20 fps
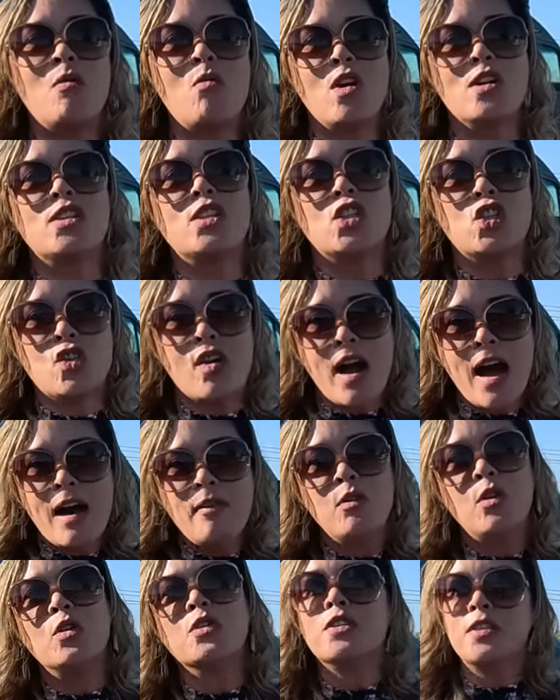that wants to
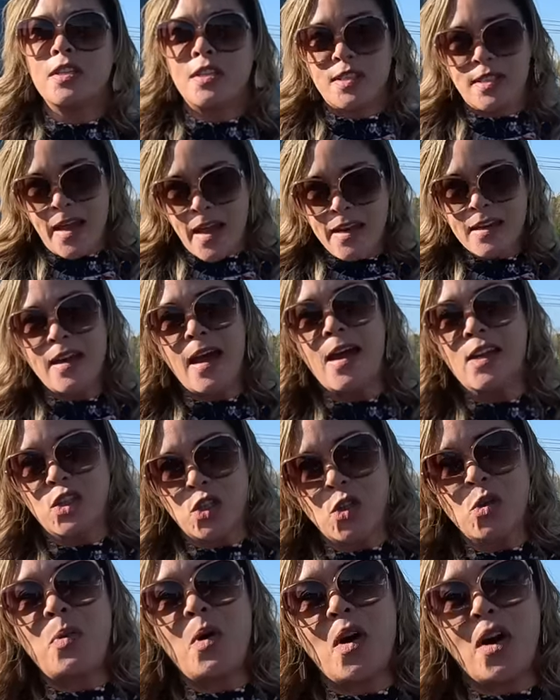travel to the state national